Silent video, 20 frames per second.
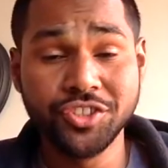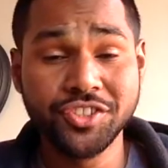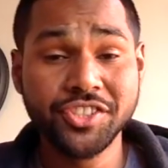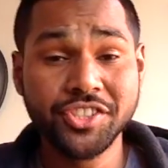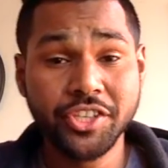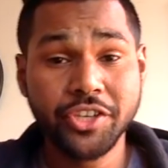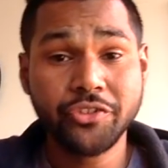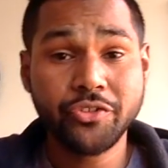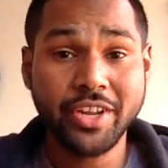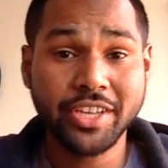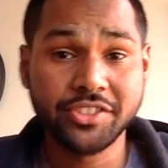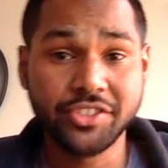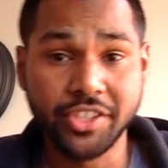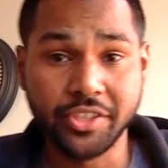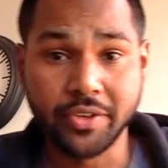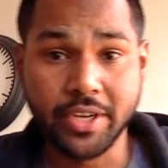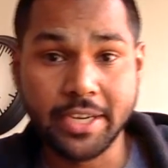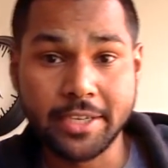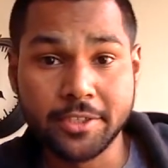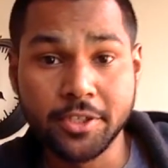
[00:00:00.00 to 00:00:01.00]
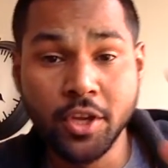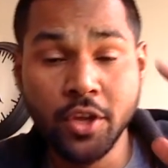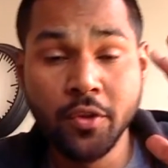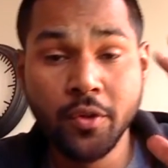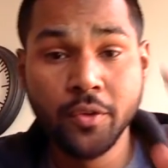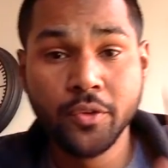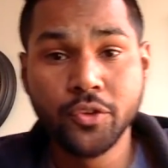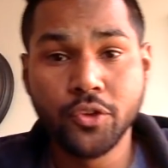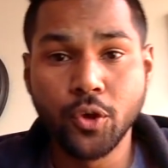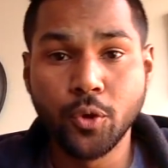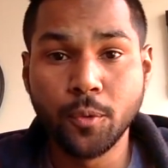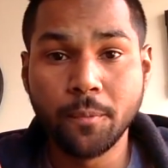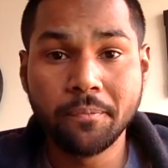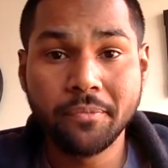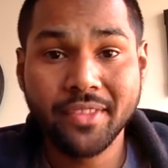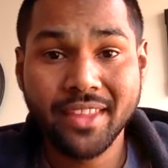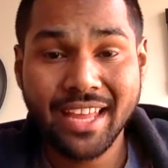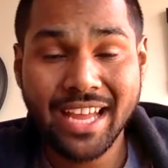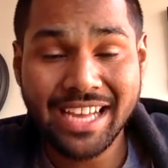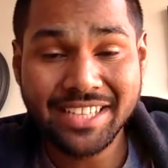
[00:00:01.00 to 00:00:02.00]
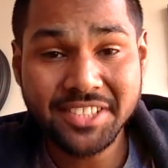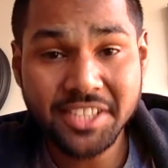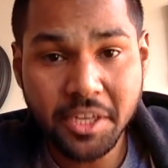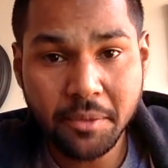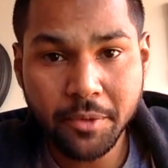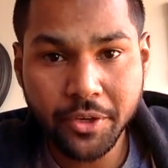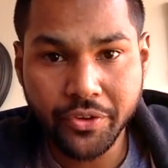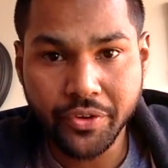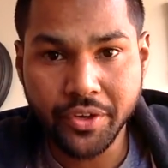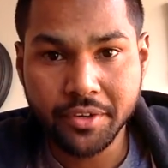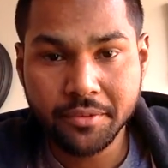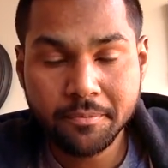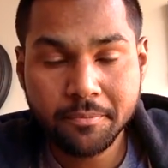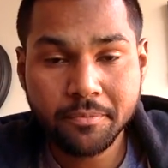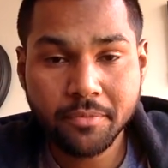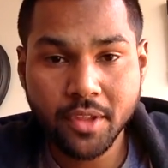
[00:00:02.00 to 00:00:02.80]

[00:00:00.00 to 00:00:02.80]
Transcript: is interesting, right? So as an immigrant,